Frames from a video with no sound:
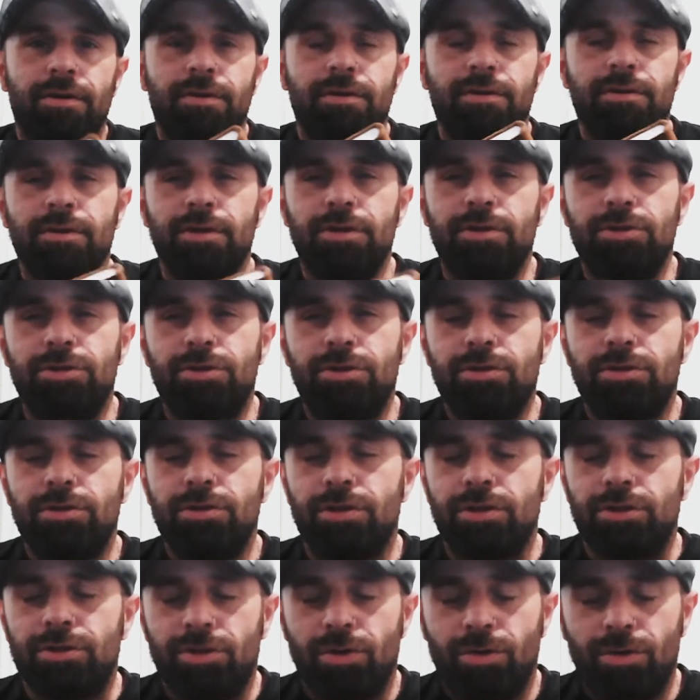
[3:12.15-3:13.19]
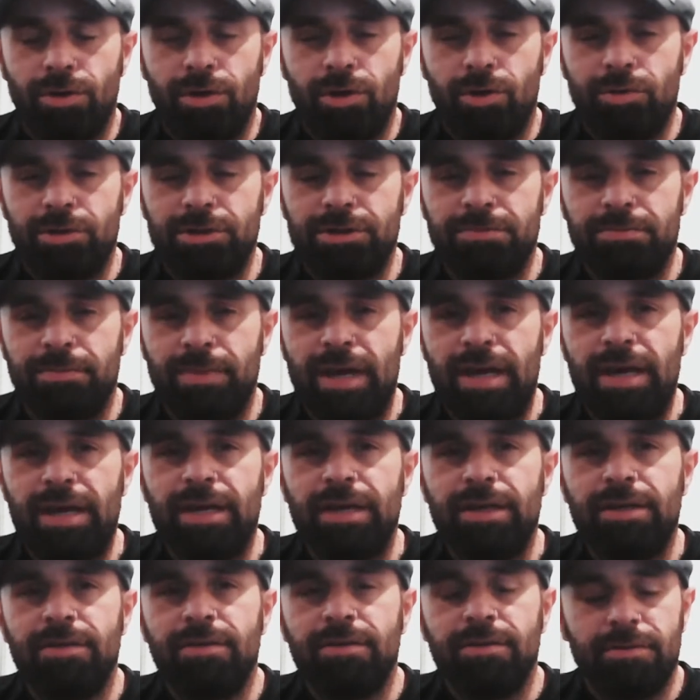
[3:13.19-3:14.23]
the Torah was
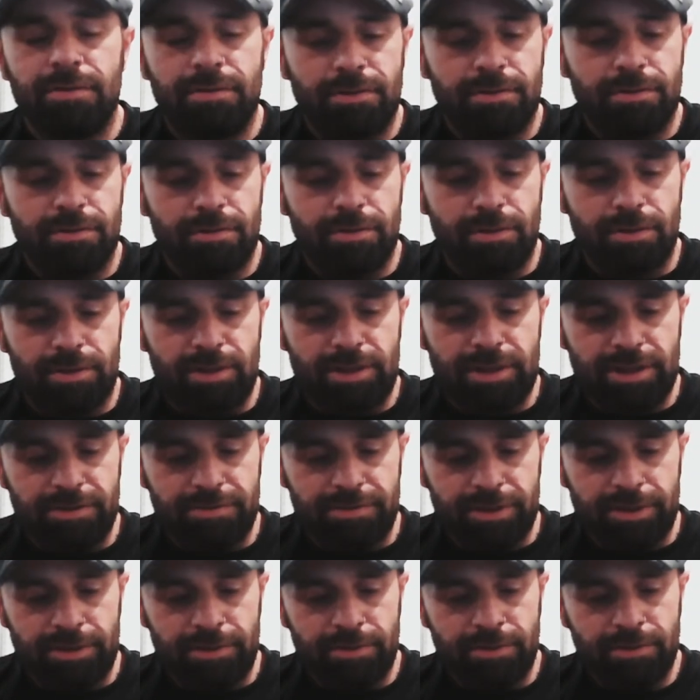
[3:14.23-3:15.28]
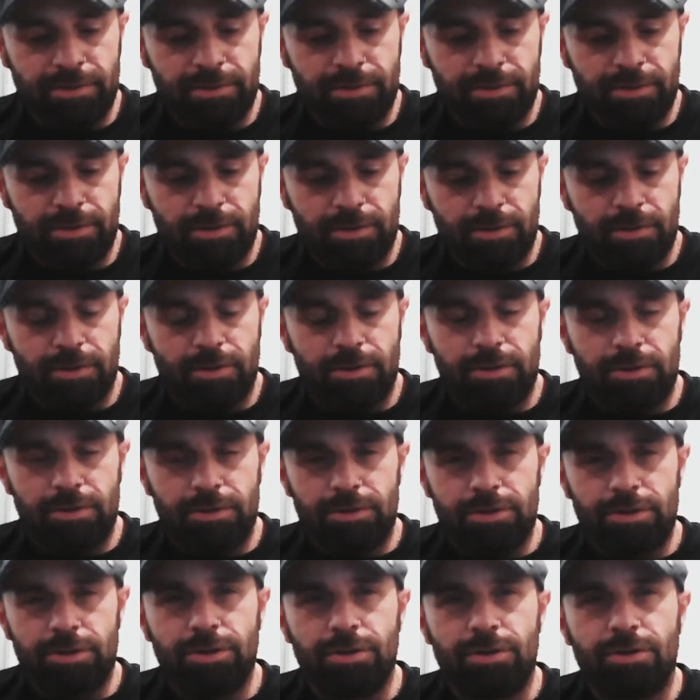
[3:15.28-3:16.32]
made or given
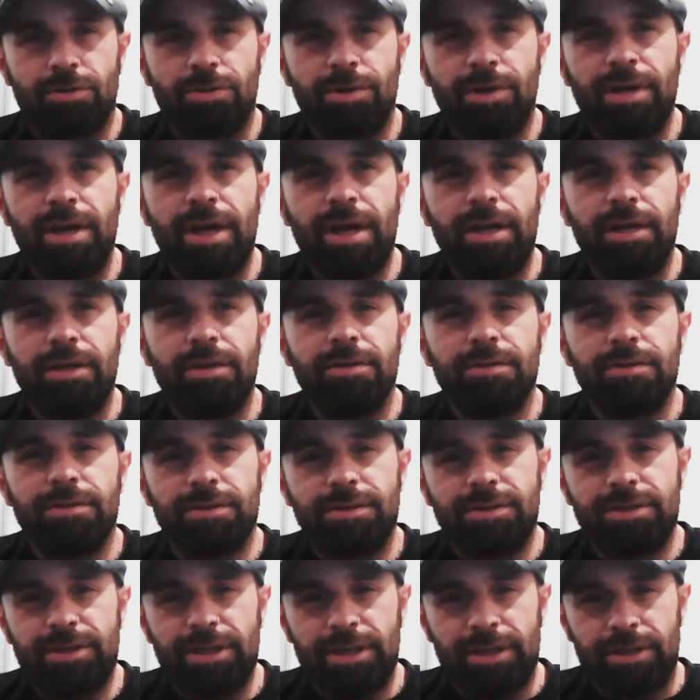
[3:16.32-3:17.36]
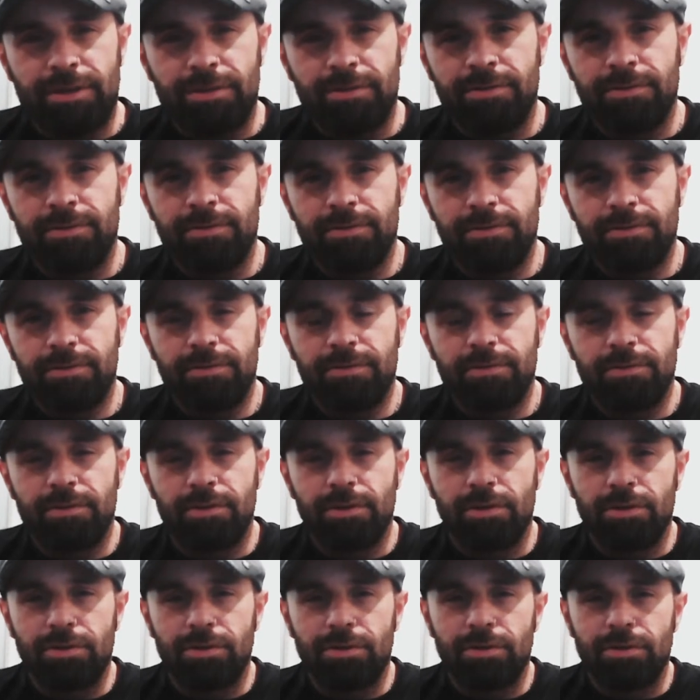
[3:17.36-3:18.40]
to create sin.
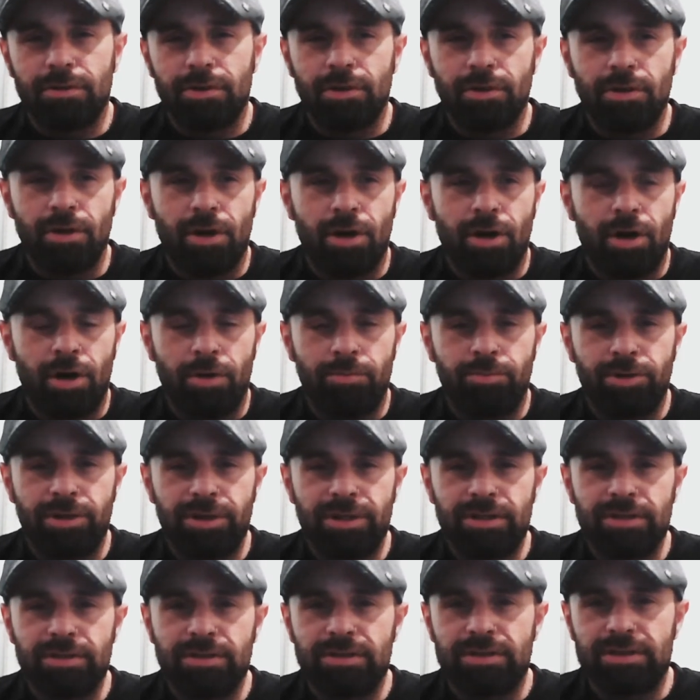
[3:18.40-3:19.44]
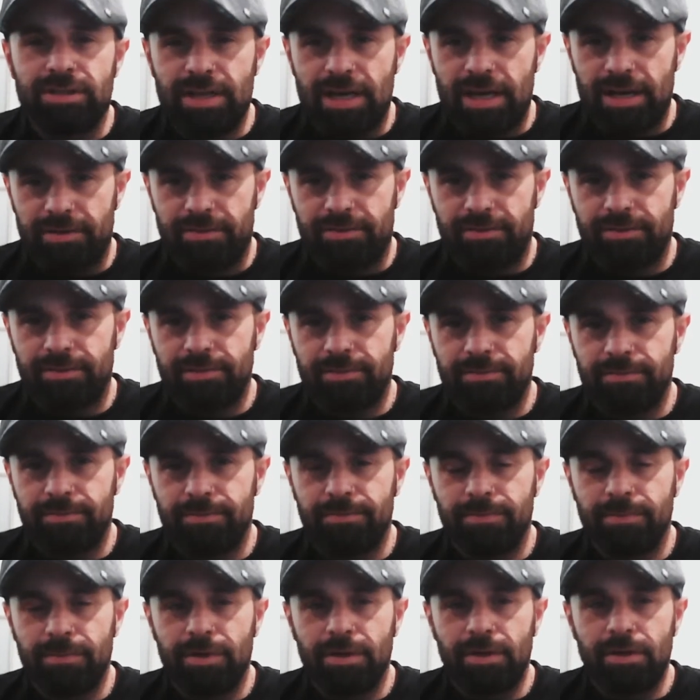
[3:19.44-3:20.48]
The law brings death.
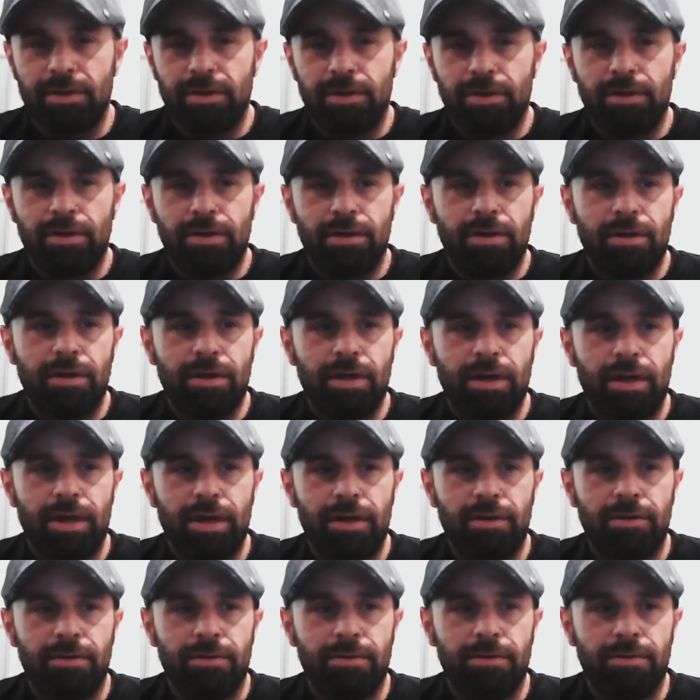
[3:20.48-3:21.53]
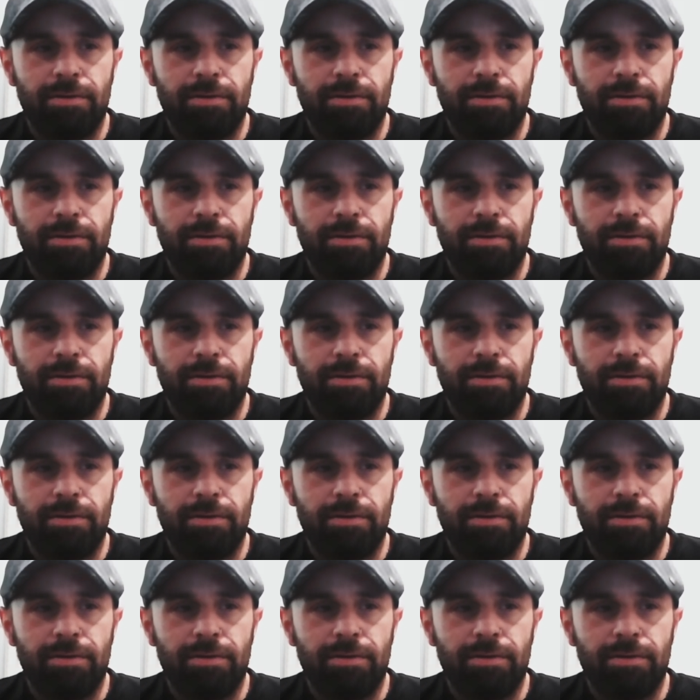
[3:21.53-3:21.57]
And